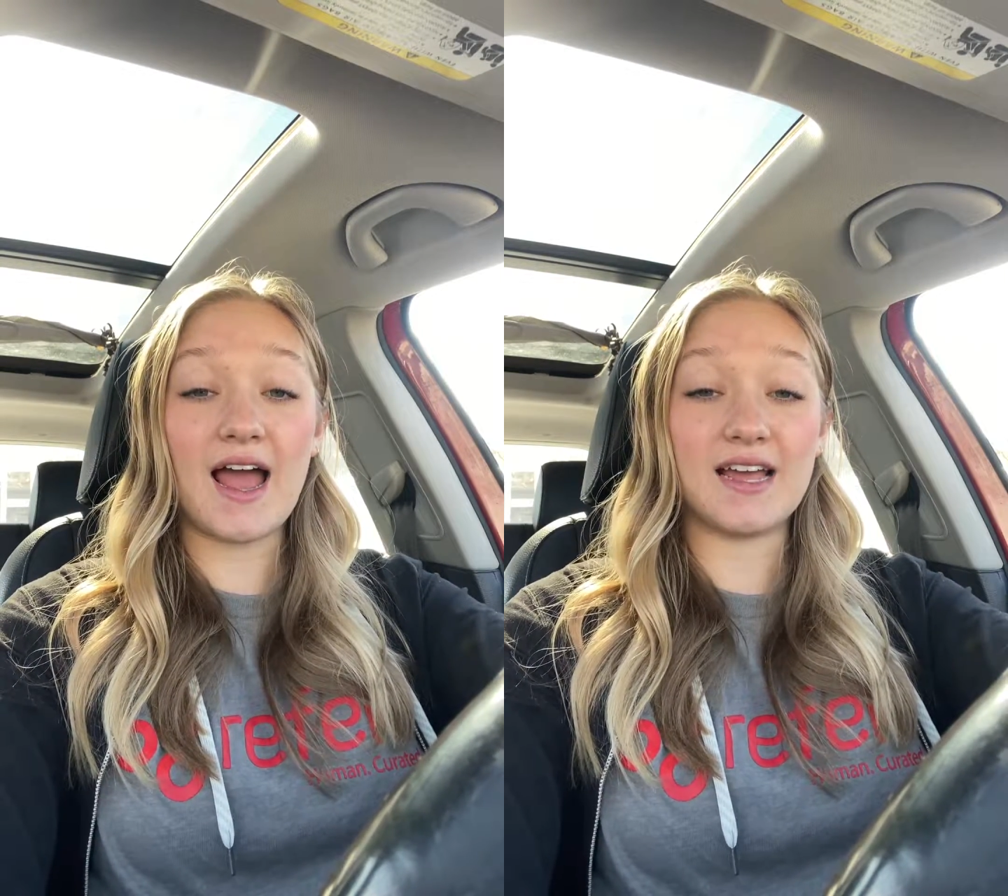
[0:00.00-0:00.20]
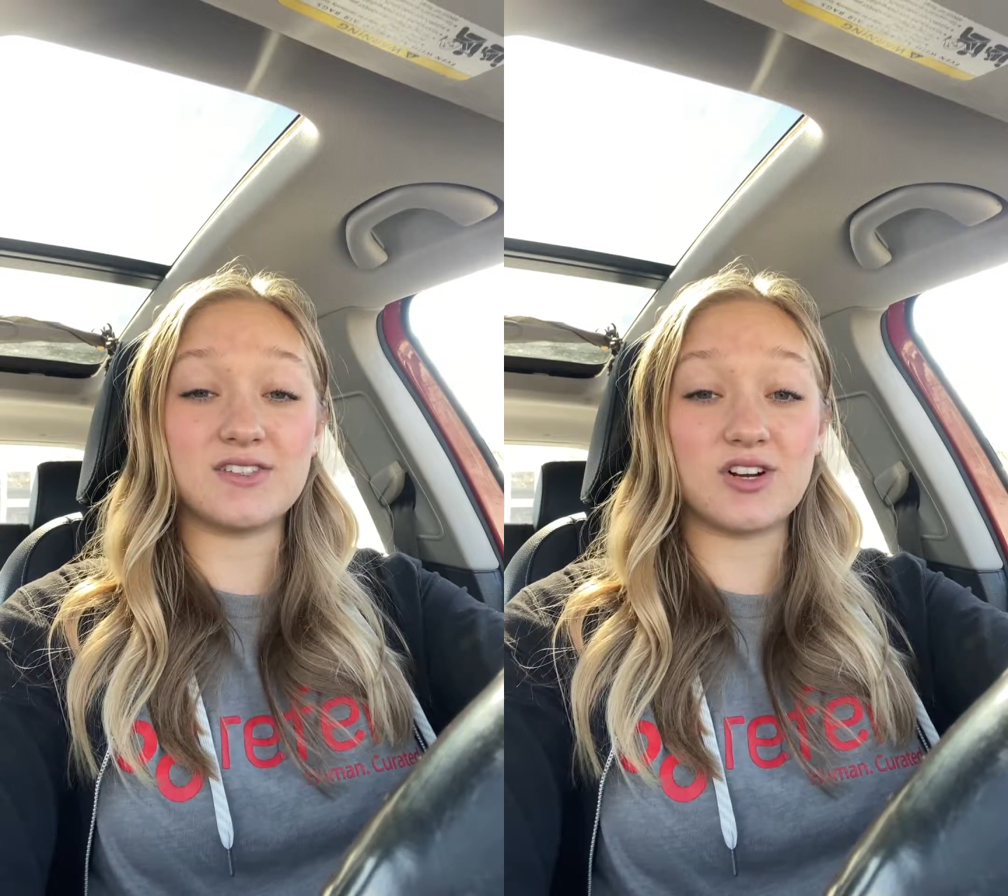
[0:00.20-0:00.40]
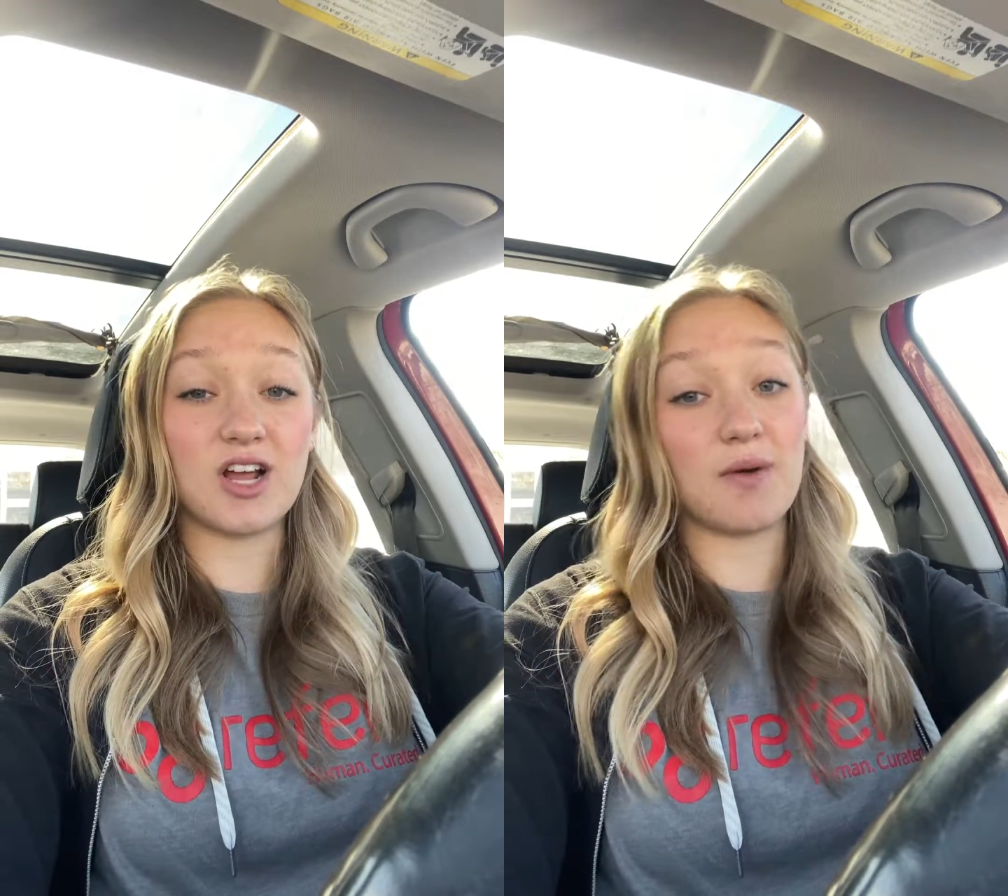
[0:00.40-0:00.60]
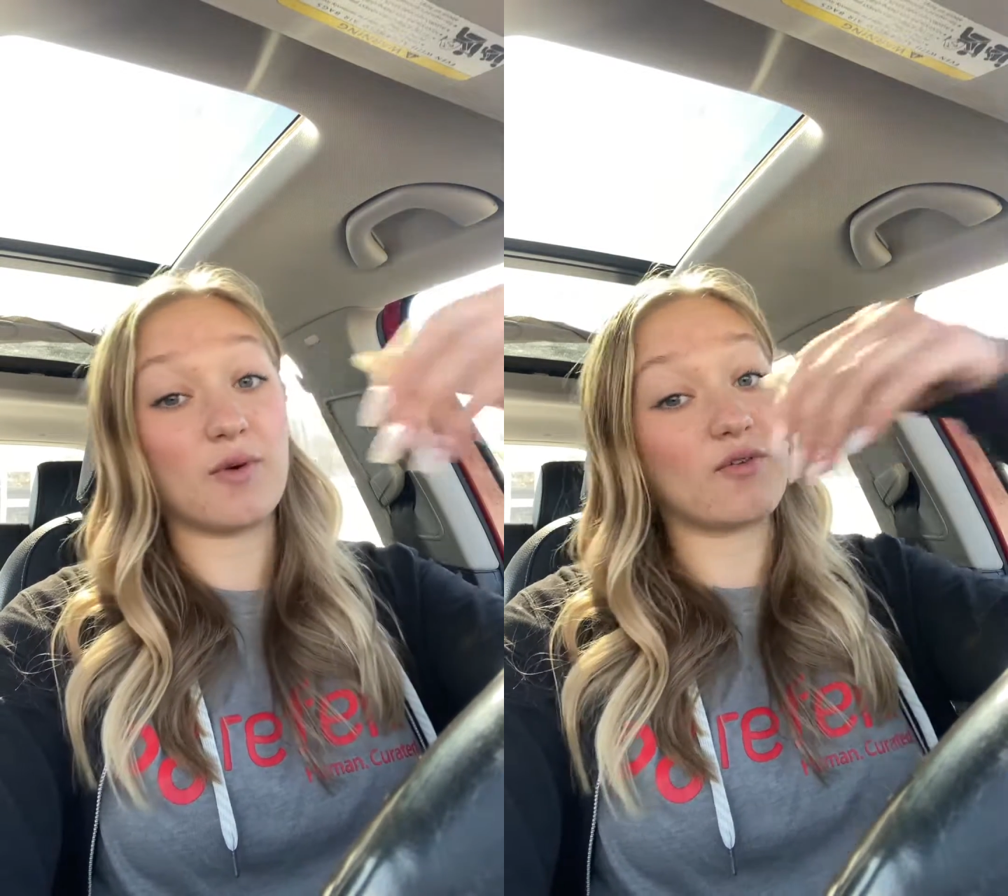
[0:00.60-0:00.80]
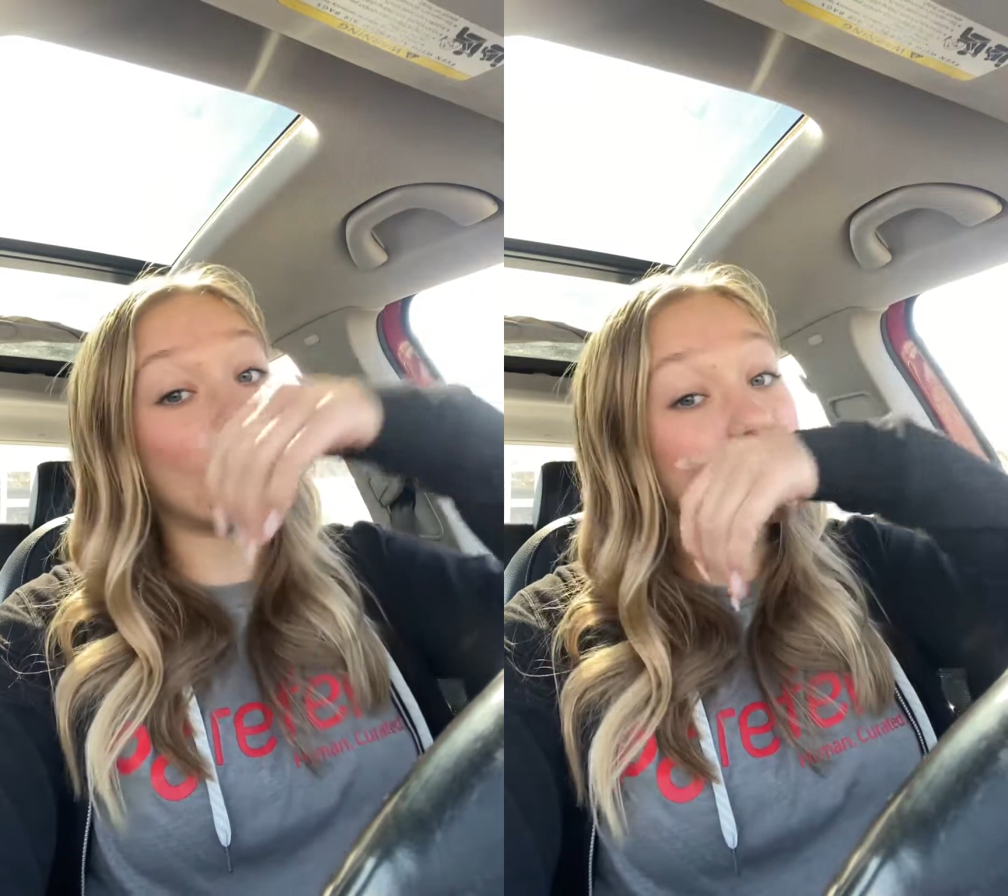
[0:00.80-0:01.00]
answered a
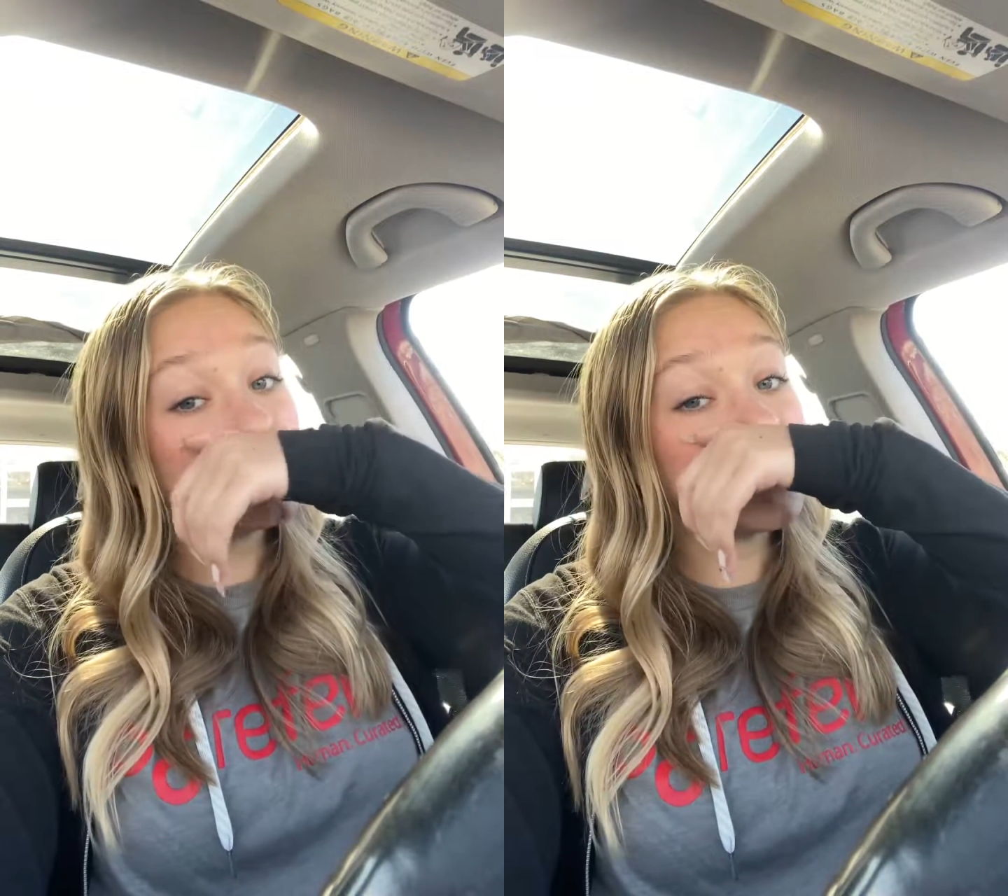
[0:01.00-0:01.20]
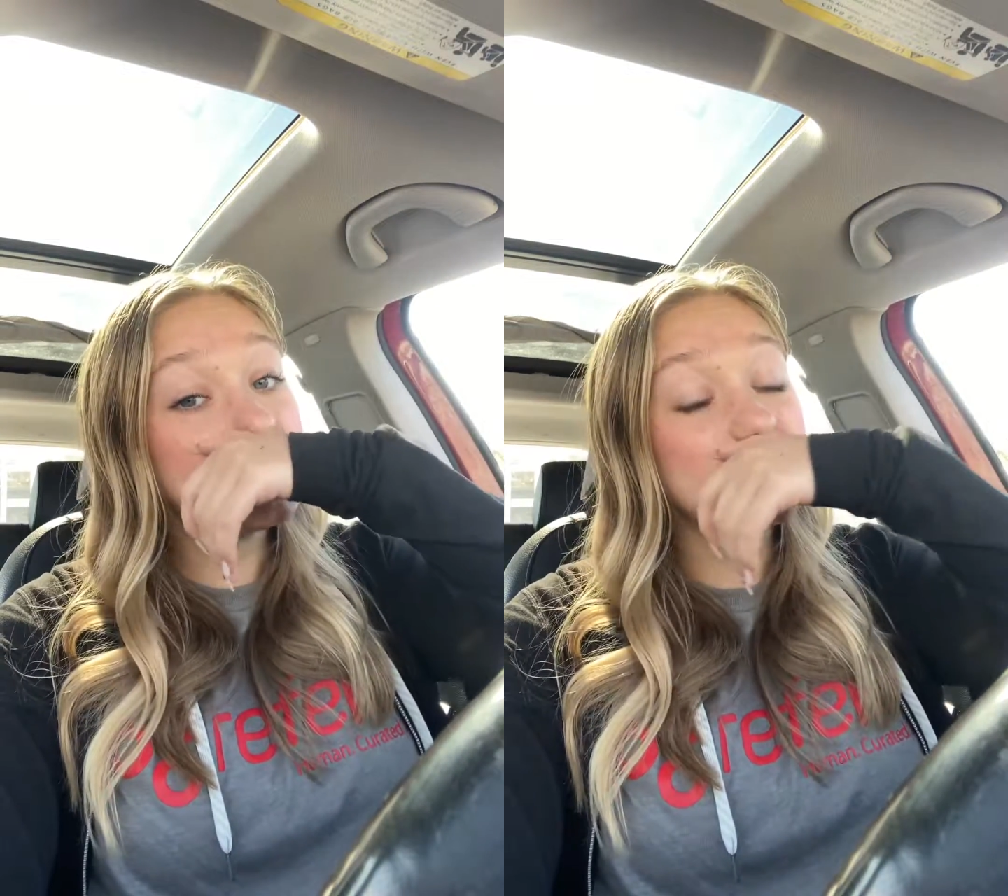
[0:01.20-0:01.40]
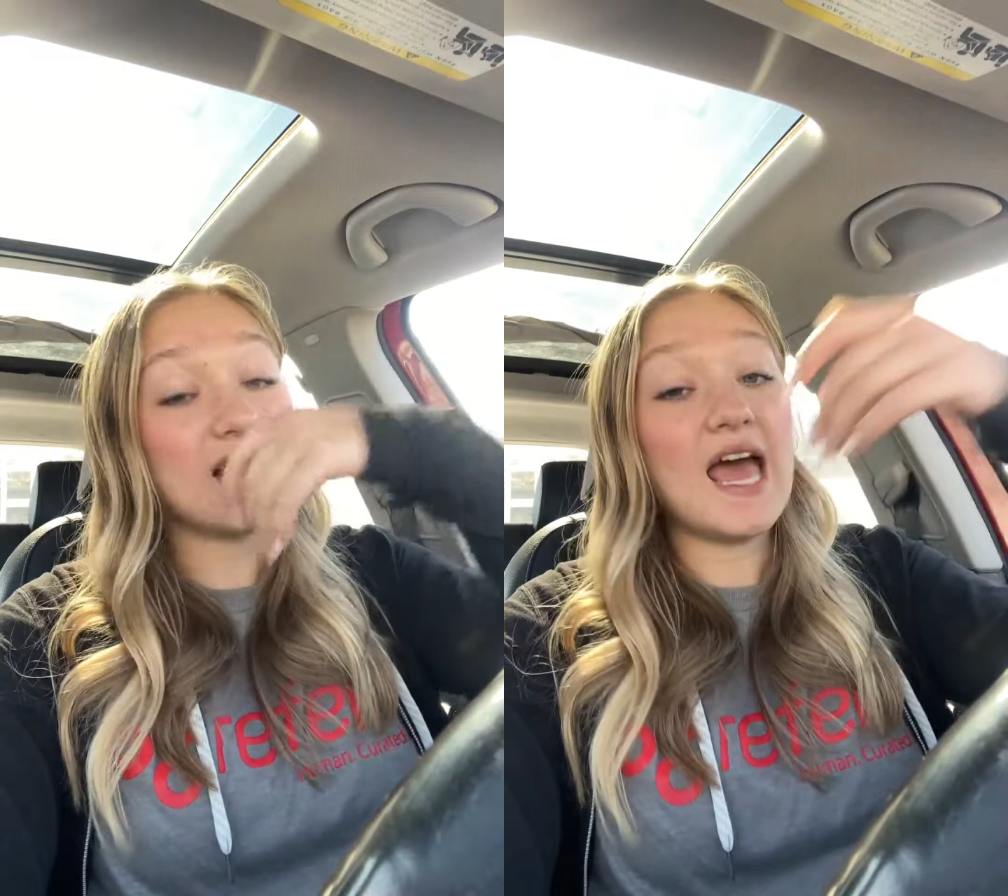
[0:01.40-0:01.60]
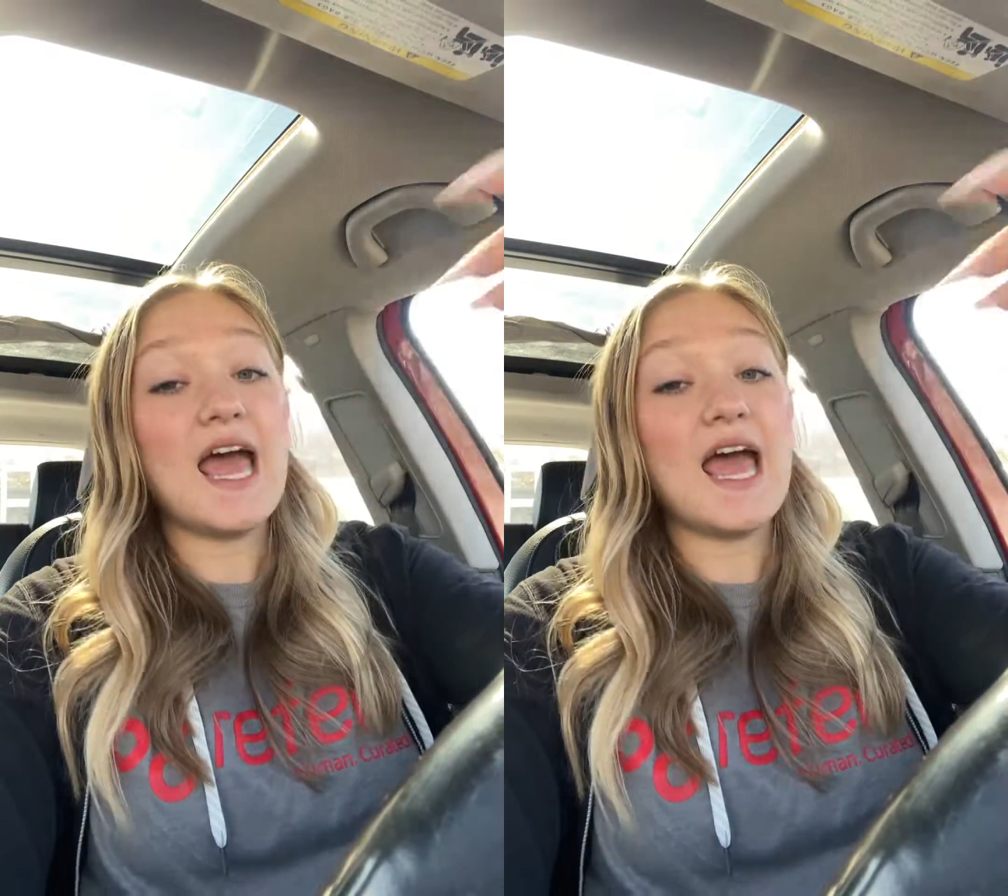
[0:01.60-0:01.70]
couple of questions,